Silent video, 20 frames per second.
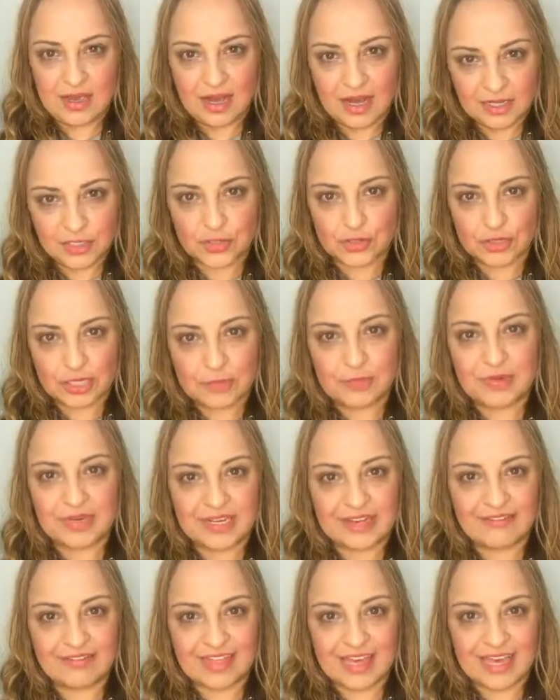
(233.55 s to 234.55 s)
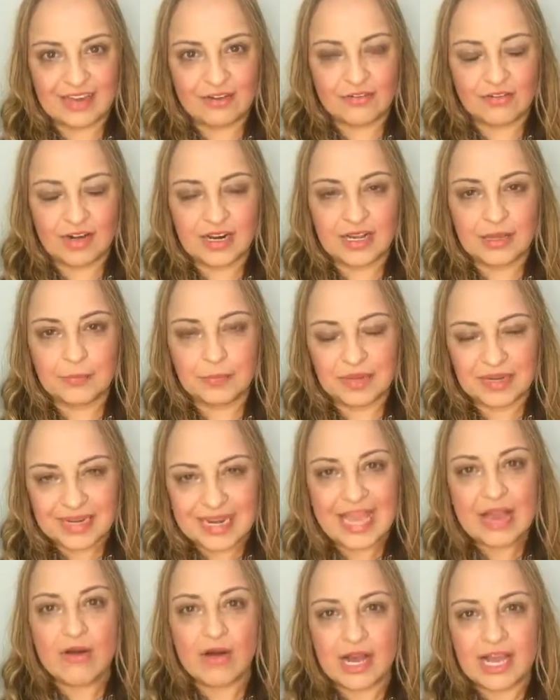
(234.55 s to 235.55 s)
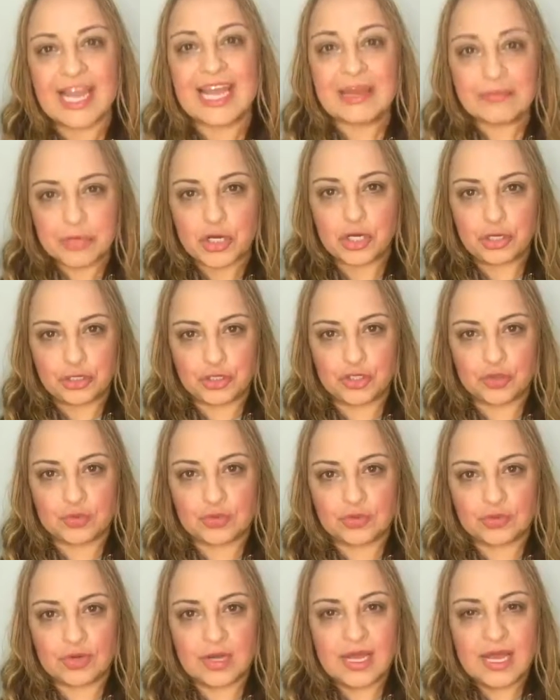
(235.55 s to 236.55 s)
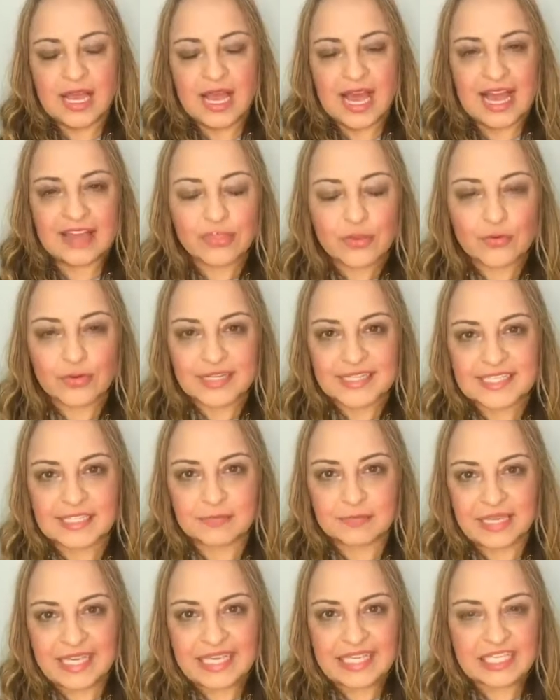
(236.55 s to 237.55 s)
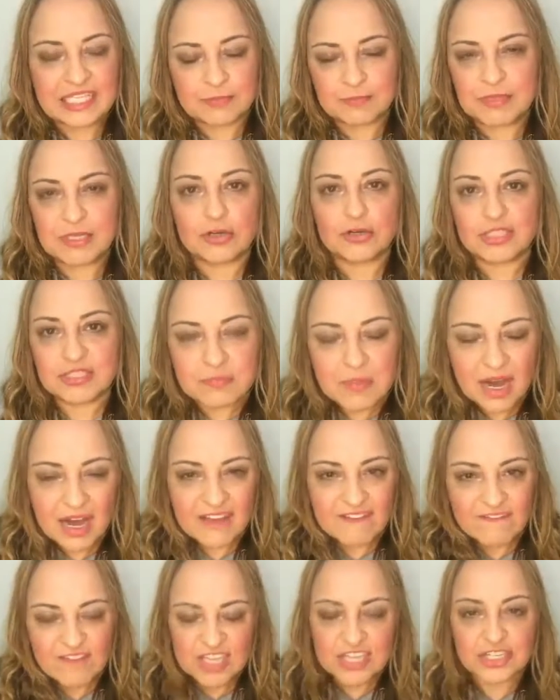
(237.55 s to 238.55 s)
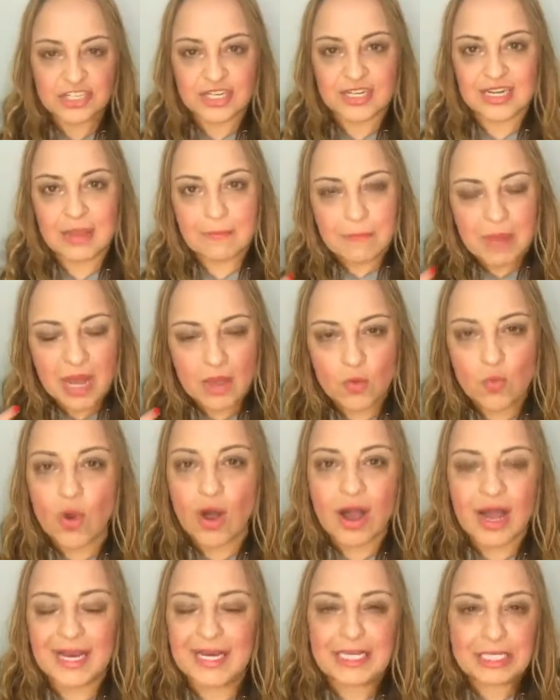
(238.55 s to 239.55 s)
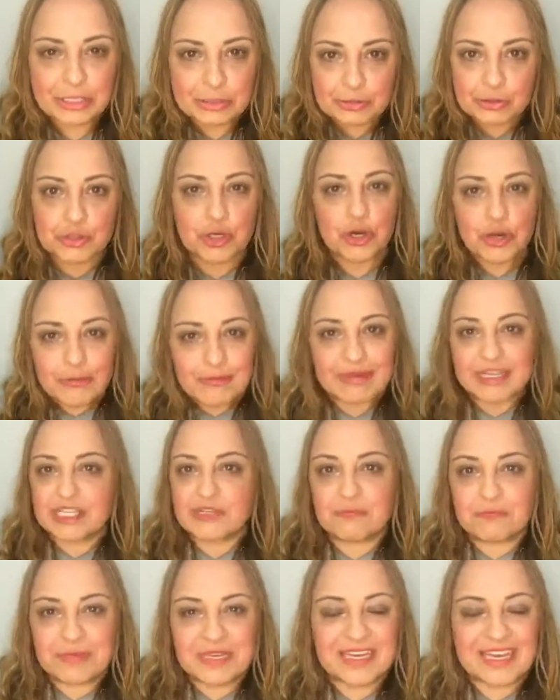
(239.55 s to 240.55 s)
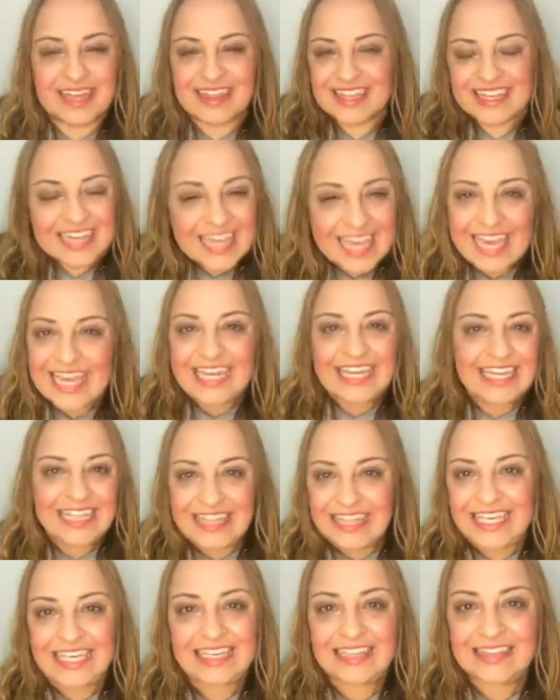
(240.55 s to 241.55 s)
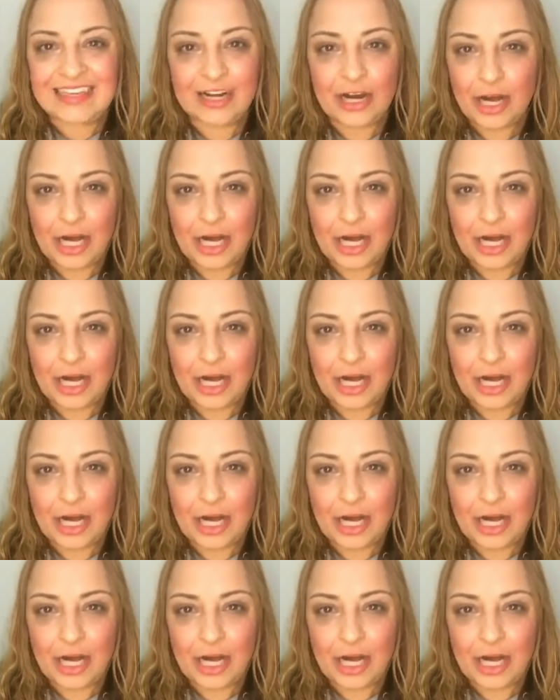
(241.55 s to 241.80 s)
I truly believe that, right? But now I am coachable. And the reason being is because my vision and my why is so much bigger than anything that